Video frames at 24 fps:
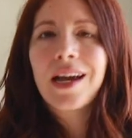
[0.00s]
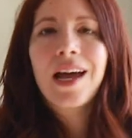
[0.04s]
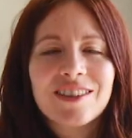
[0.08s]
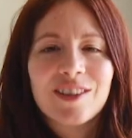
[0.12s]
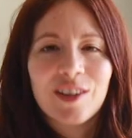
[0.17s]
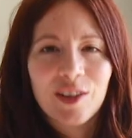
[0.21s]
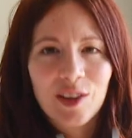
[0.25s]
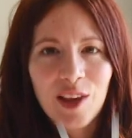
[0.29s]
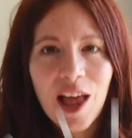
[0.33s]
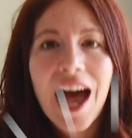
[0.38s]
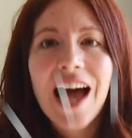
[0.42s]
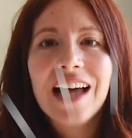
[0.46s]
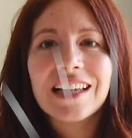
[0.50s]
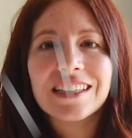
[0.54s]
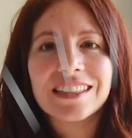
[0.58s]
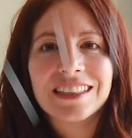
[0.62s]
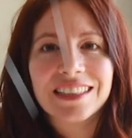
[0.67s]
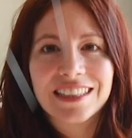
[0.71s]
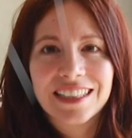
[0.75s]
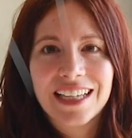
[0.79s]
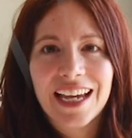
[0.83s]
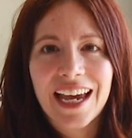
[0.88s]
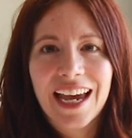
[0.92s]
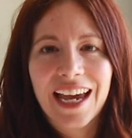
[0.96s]
The
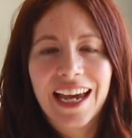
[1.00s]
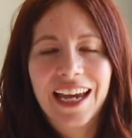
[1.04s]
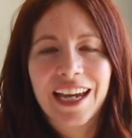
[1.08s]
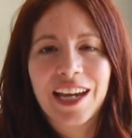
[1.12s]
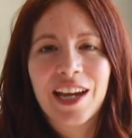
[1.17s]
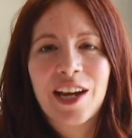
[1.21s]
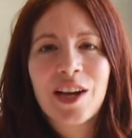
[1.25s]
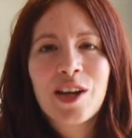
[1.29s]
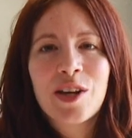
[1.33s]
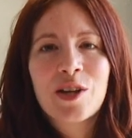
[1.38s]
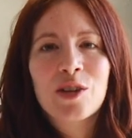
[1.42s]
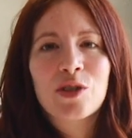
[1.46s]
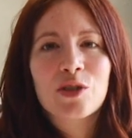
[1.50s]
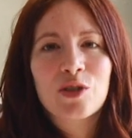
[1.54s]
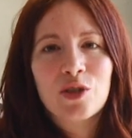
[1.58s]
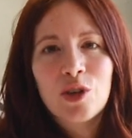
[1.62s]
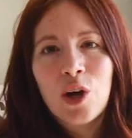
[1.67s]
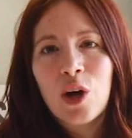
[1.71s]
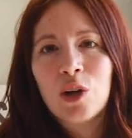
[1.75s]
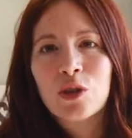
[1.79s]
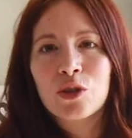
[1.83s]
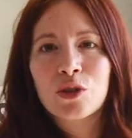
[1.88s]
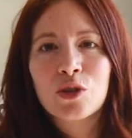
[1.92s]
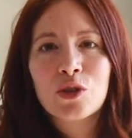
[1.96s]
last day,
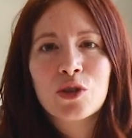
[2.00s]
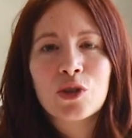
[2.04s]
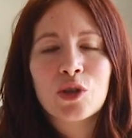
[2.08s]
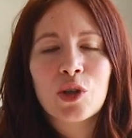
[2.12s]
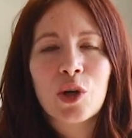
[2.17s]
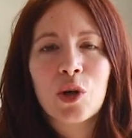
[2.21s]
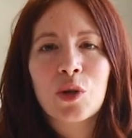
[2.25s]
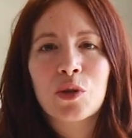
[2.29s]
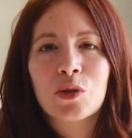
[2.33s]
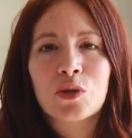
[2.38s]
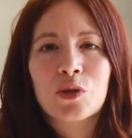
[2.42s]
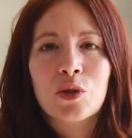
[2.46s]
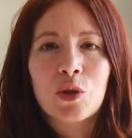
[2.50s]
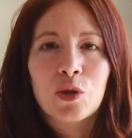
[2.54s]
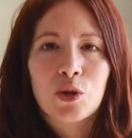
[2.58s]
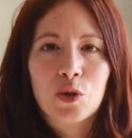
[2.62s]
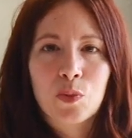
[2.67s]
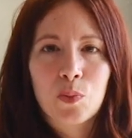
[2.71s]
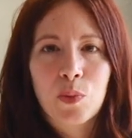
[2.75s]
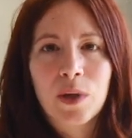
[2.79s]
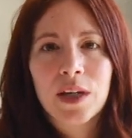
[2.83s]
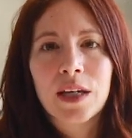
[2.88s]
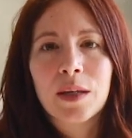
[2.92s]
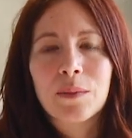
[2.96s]
Dr. Joe starts
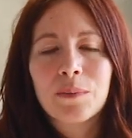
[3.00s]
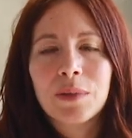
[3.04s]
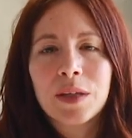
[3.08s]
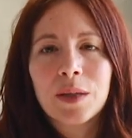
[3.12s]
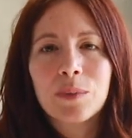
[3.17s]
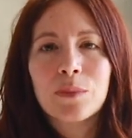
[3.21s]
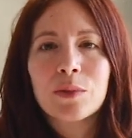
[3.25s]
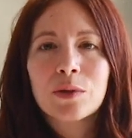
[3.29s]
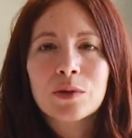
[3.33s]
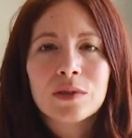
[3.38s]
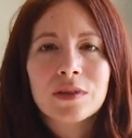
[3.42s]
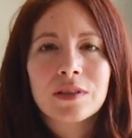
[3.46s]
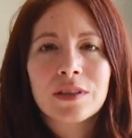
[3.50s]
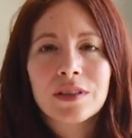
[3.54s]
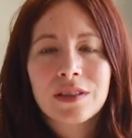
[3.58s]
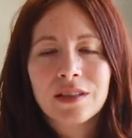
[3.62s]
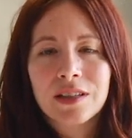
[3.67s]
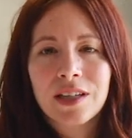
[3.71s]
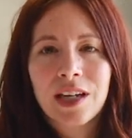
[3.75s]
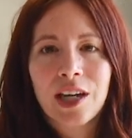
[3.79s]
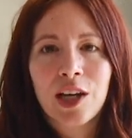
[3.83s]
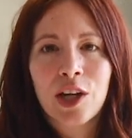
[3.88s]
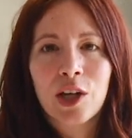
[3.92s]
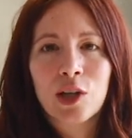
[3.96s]
bringing people to the
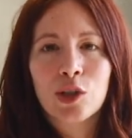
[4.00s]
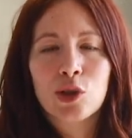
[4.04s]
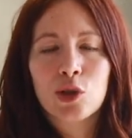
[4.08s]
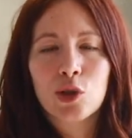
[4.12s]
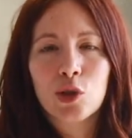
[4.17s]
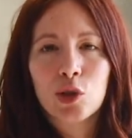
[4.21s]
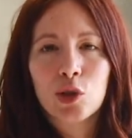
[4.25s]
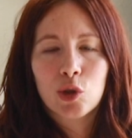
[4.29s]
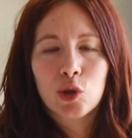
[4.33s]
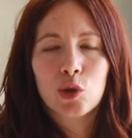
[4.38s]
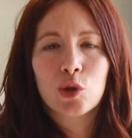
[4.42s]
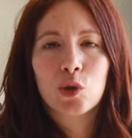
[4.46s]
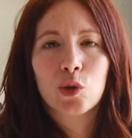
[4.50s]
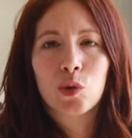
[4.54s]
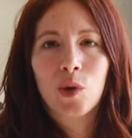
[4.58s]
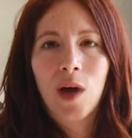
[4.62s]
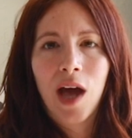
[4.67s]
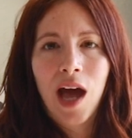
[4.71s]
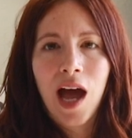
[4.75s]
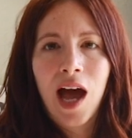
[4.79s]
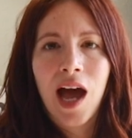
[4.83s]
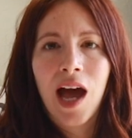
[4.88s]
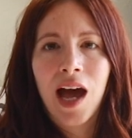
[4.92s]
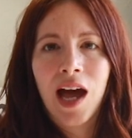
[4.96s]
stage who
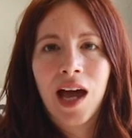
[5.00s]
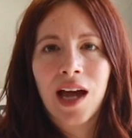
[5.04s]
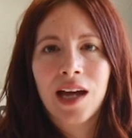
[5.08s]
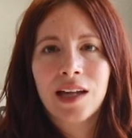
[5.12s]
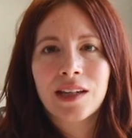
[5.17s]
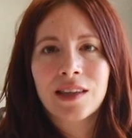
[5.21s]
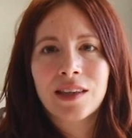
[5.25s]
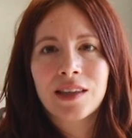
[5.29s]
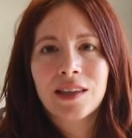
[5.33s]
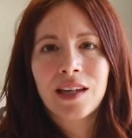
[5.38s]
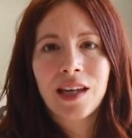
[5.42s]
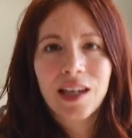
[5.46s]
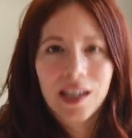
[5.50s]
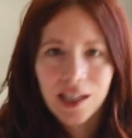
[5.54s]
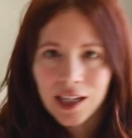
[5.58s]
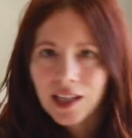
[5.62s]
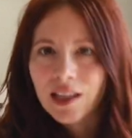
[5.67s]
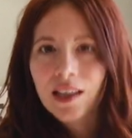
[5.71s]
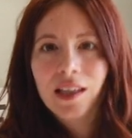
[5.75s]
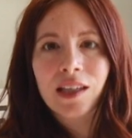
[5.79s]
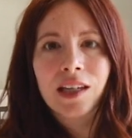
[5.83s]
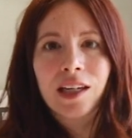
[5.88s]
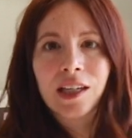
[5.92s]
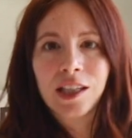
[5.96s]
had a
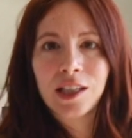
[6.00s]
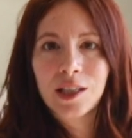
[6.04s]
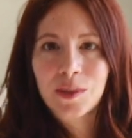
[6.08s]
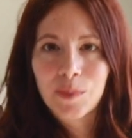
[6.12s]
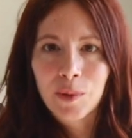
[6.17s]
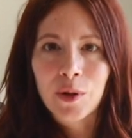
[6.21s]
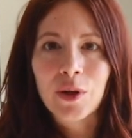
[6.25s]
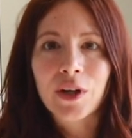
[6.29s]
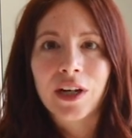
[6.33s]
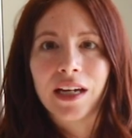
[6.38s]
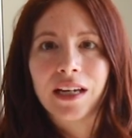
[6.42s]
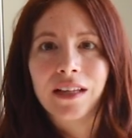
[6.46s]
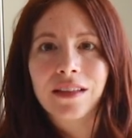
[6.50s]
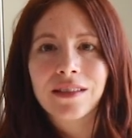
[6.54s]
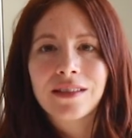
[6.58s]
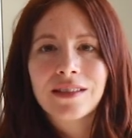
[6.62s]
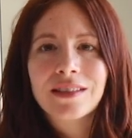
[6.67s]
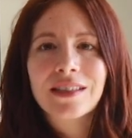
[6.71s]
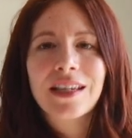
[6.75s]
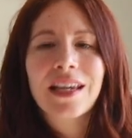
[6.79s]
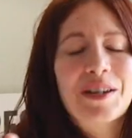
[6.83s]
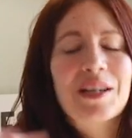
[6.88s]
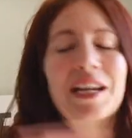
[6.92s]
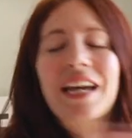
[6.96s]
healing
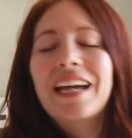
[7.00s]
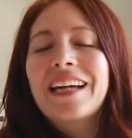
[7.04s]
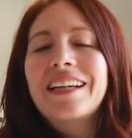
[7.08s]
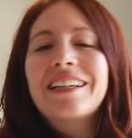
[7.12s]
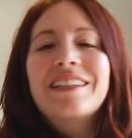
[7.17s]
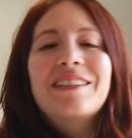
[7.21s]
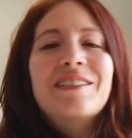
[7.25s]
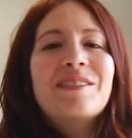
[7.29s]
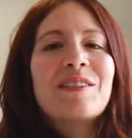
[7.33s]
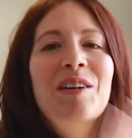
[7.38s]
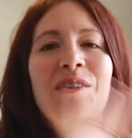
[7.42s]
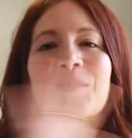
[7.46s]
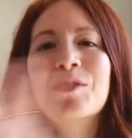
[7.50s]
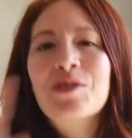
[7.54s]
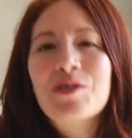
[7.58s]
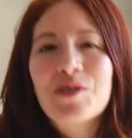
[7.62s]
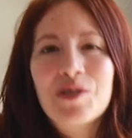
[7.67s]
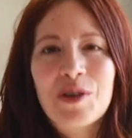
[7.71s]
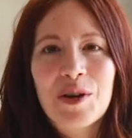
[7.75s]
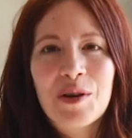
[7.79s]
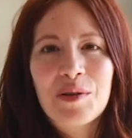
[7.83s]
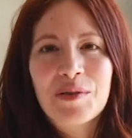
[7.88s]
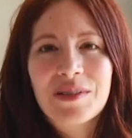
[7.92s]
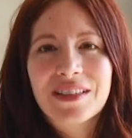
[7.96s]
experience. Okay, Dr.
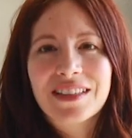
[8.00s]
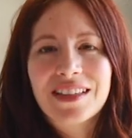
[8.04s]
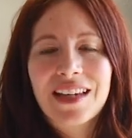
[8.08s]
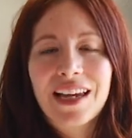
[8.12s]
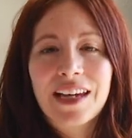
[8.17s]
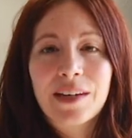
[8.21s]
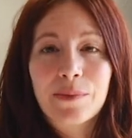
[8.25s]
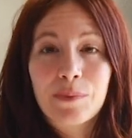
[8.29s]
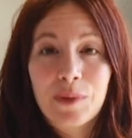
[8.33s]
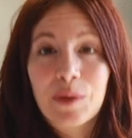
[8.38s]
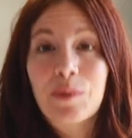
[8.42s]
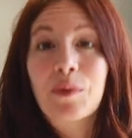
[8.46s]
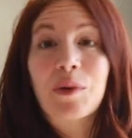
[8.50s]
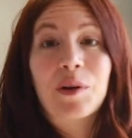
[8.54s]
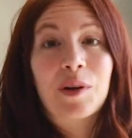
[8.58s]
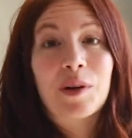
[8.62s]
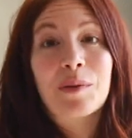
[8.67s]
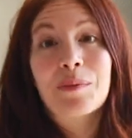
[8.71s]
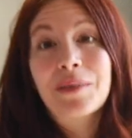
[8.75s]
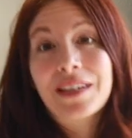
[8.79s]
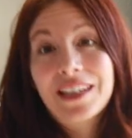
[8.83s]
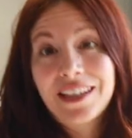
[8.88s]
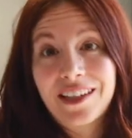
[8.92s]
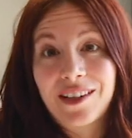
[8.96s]
Joe was like, people are
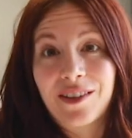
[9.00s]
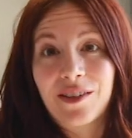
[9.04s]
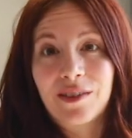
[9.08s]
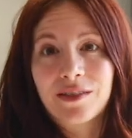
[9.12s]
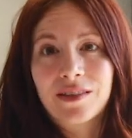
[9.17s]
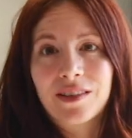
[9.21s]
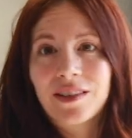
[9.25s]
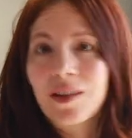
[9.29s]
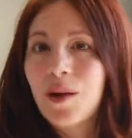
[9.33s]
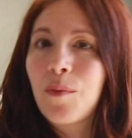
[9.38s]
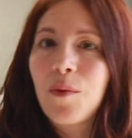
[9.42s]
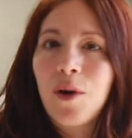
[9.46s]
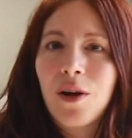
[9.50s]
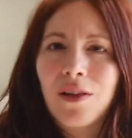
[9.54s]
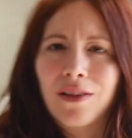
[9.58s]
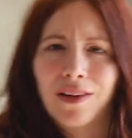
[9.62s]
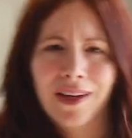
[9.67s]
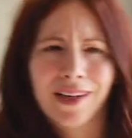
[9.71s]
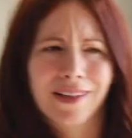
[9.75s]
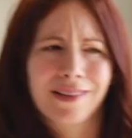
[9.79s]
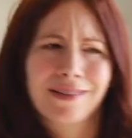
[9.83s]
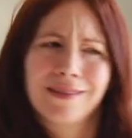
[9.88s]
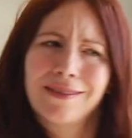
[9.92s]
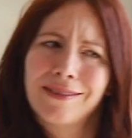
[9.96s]
going to be healed. And I'm all
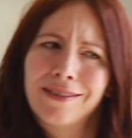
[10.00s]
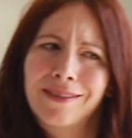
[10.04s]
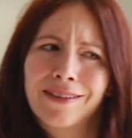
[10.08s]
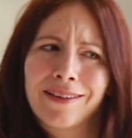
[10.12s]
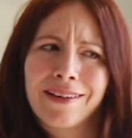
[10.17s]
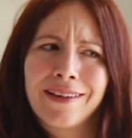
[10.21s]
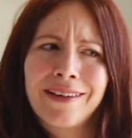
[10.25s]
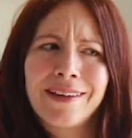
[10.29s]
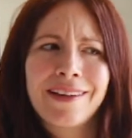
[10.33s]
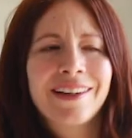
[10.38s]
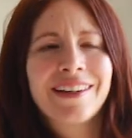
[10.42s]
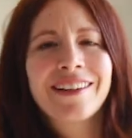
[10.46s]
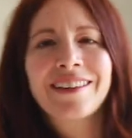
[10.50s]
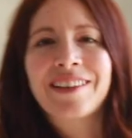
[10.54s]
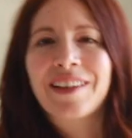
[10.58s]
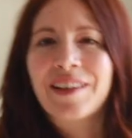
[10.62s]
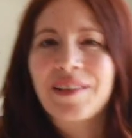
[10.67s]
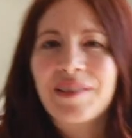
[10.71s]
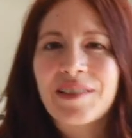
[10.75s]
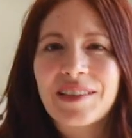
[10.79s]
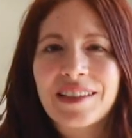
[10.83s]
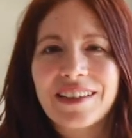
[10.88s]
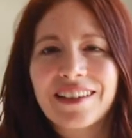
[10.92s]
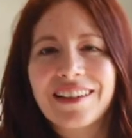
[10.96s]
like, are they?
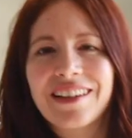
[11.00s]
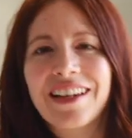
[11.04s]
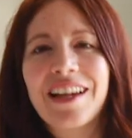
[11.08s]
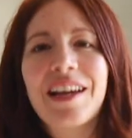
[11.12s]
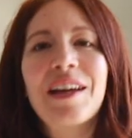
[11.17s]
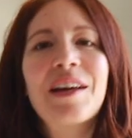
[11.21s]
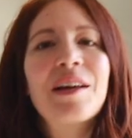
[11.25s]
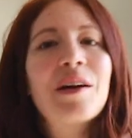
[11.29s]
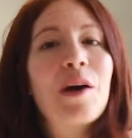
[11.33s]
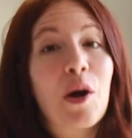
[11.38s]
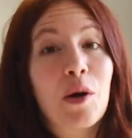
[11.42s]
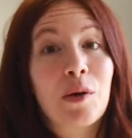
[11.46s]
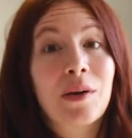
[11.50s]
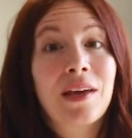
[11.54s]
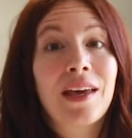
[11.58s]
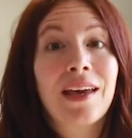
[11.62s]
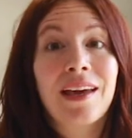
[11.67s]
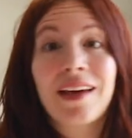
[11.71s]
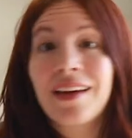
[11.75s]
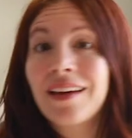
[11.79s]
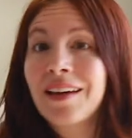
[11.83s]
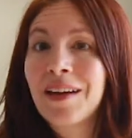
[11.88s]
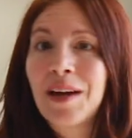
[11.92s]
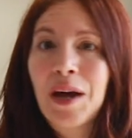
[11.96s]
Like, what's that?
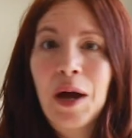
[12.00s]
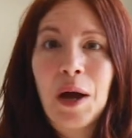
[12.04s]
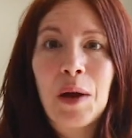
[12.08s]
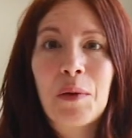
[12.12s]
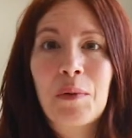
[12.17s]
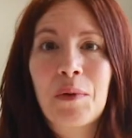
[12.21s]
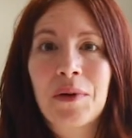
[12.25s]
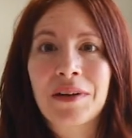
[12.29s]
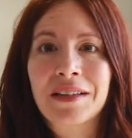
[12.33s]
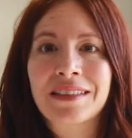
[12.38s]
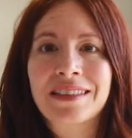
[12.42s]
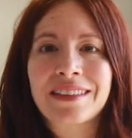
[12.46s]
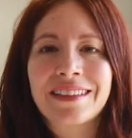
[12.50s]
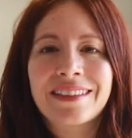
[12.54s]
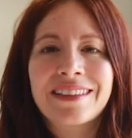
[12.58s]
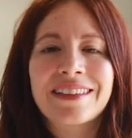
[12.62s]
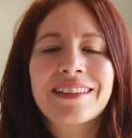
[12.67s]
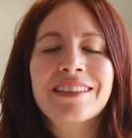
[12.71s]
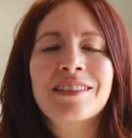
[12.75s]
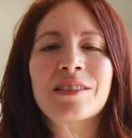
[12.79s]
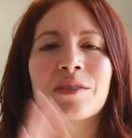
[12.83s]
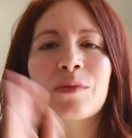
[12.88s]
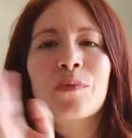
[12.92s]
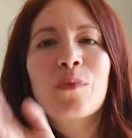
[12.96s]
Okay, I want to see
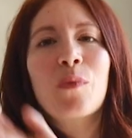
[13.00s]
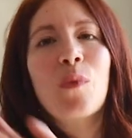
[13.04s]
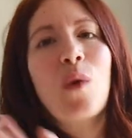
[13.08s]
this.